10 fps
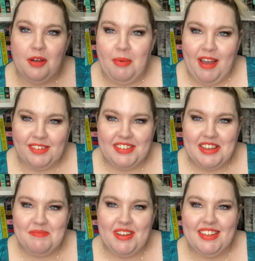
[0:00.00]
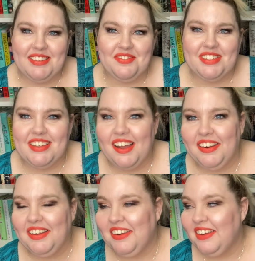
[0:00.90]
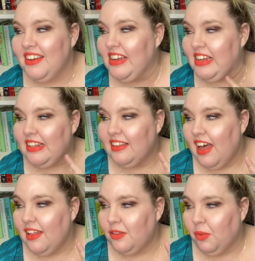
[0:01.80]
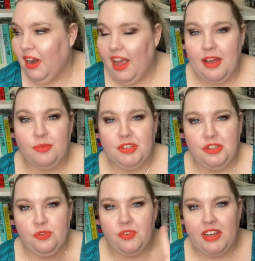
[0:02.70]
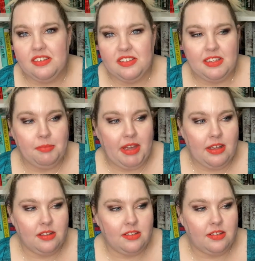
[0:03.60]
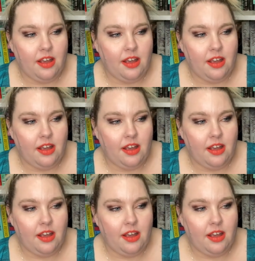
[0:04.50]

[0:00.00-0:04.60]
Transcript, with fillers: about 10 minutes of deciding that the one I had was too fantasy based,